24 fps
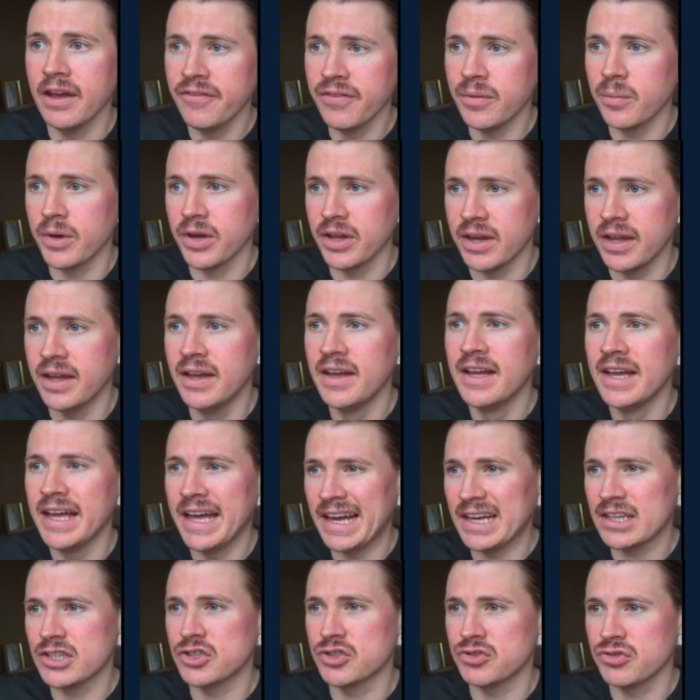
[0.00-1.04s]
and we're going to
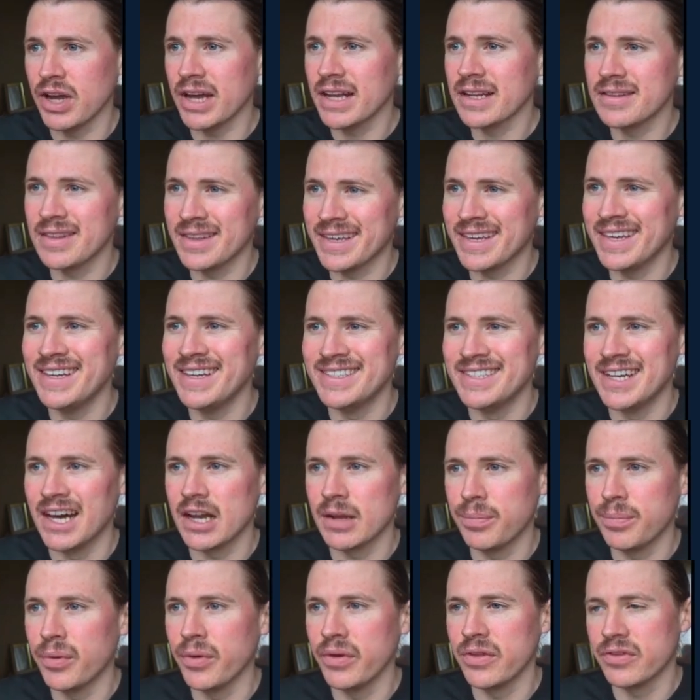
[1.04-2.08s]
extract the key data
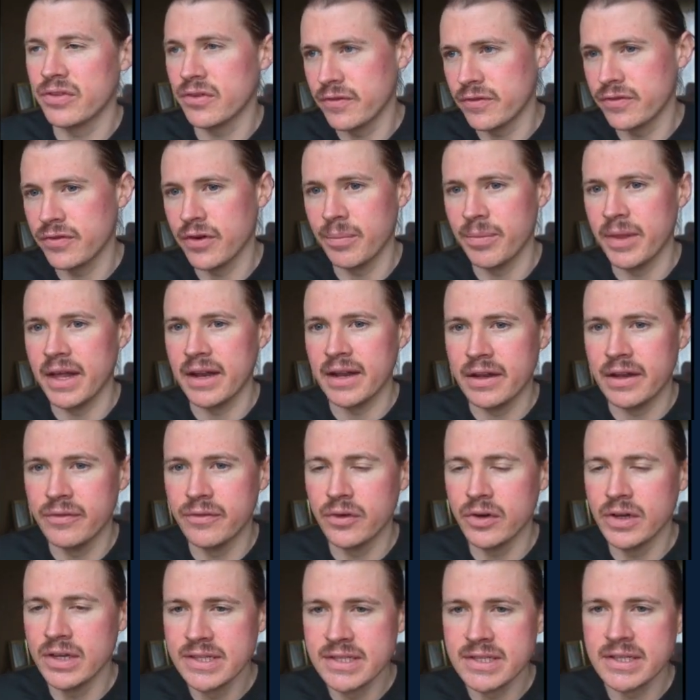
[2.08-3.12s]
points from that
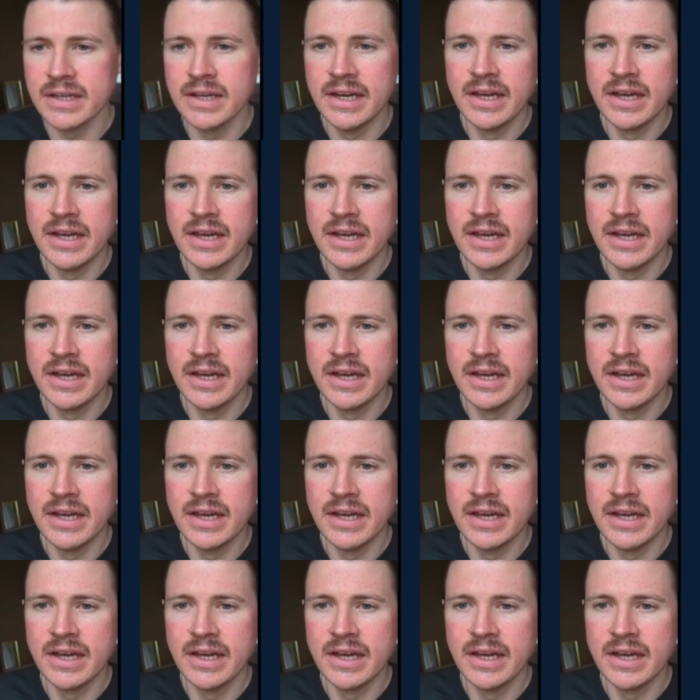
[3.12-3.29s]
invoice.